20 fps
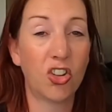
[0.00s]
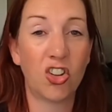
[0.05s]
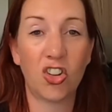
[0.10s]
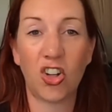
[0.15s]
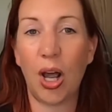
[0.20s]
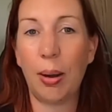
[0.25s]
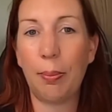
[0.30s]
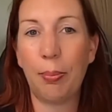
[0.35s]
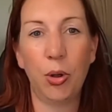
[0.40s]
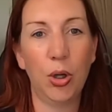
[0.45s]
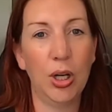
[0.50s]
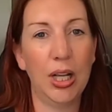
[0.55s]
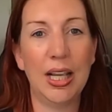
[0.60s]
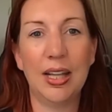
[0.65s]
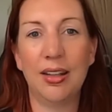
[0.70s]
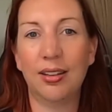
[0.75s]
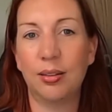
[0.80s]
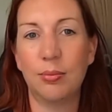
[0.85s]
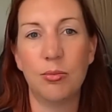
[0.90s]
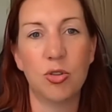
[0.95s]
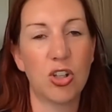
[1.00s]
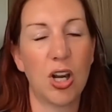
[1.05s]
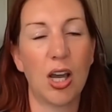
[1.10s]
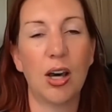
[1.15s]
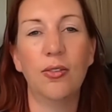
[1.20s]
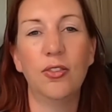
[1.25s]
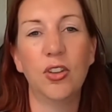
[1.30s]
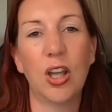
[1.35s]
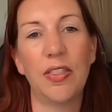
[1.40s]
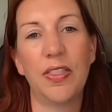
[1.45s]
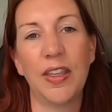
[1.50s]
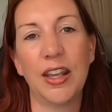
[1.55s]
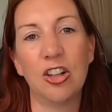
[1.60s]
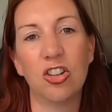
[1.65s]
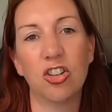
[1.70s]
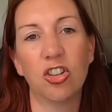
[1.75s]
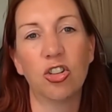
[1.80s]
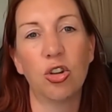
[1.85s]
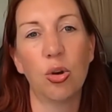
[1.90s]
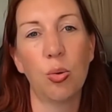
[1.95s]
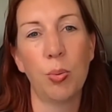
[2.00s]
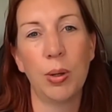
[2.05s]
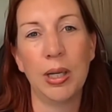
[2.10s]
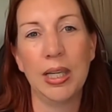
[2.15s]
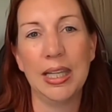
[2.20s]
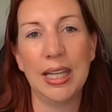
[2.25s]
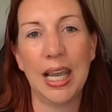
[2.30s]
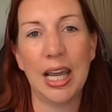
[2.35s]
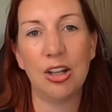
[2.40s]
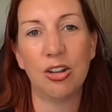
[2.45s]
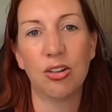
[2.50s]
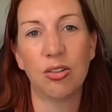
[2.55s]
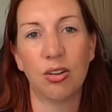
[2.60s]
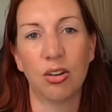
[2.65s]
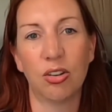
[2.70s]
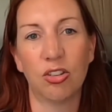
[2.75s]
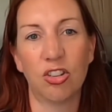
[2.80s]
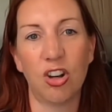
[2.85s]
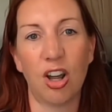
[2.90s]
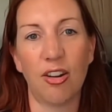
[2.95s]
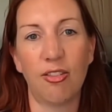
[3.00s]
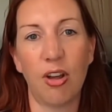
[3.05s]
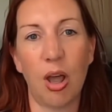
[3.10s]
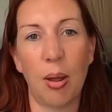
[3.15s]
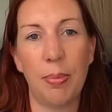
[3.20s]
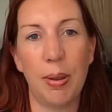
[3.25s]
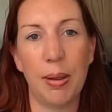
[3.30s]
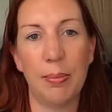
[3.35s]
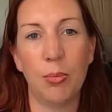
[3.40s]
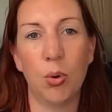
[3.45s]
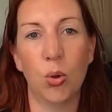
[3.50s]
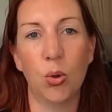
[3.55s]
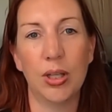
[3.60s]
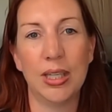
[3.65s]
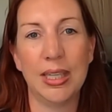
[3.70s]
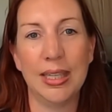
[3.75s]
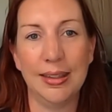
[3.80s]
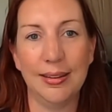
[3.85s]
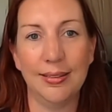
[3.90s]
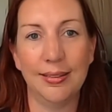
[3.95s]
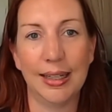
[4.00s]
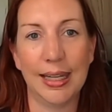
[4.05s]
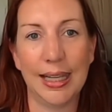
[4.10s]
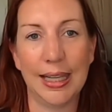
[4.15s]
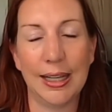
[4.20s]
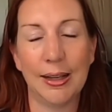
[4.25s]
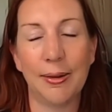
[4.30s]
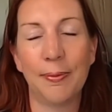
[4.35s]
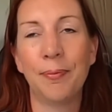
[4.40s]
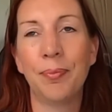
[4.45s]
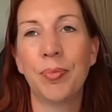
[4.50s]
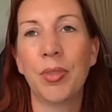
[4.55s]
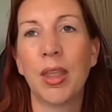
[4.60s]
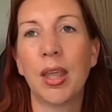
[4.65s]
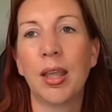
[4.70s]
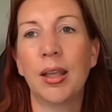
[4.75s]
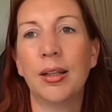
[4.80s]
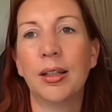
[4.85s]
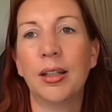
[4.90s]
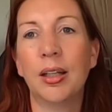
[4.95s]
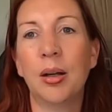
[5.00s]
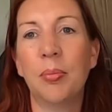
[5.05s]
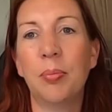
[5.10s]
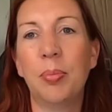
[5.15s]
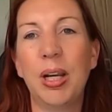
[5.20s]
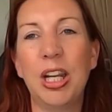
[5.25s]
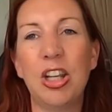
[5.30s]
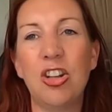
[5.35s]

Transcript: start putting in some shelves, I think, just so we can get to stuff a bit more easily. But it's